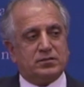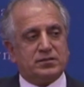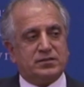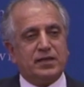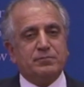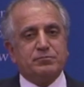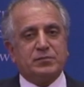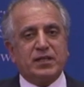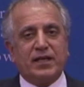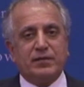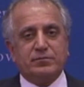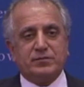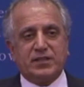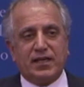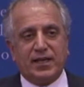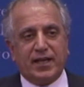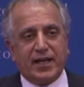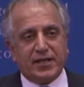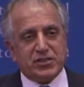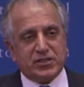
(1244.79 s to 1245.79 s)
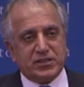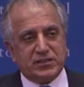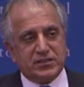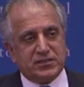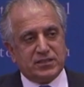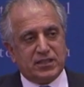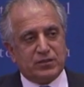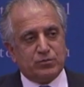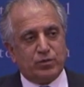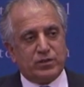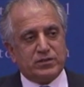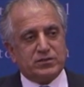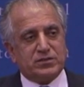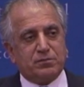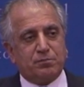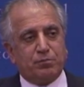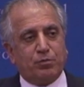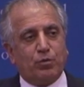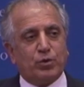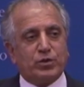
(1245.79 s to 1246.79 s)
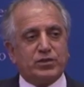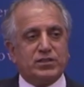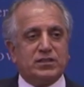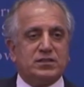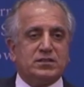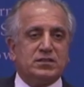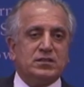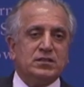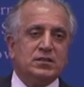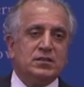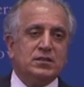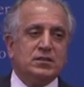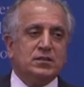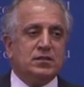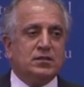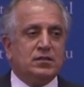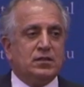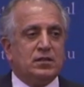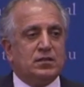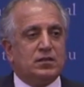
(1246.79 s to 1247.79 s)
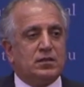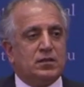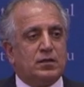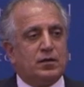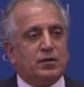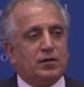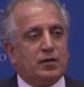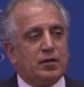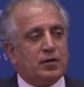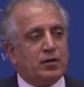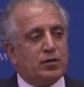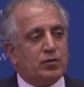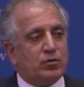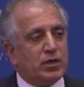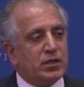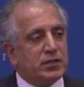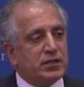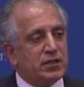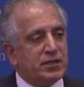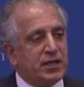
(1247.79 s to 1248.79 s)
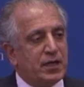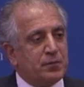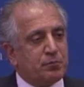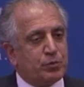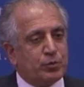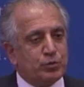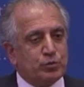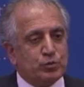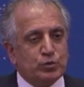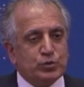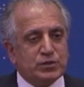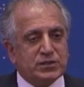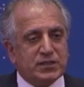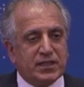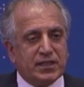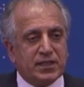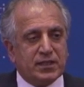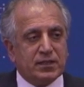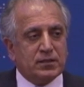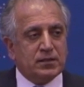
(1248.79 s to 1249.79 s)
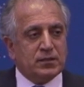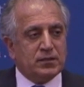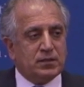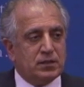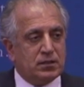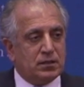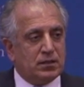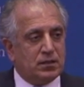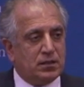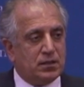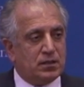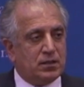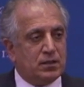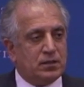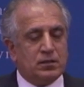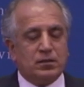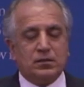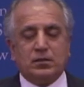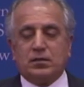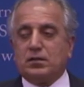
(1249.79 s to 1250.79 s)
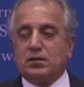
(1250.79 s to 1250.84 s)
Sometimes the elections that were supported, rather than producing the